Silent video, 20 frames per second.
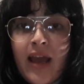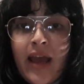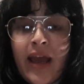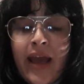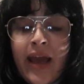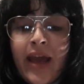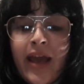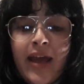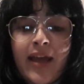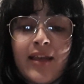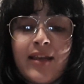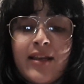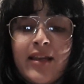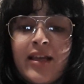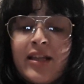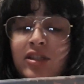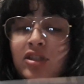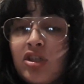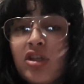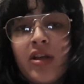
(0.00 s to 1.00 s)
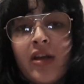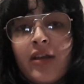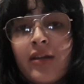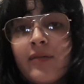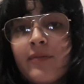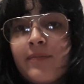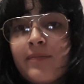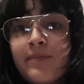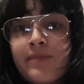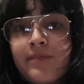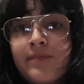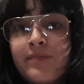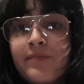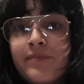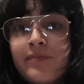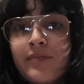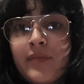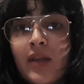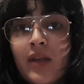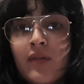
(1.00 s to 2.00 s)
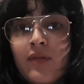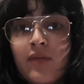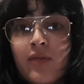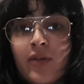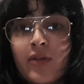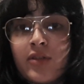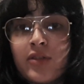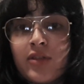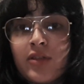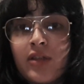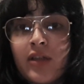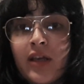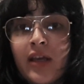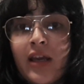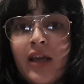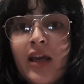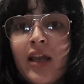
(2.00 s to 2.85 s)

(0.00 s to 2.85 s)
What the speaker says: and it's shit, unfortunately.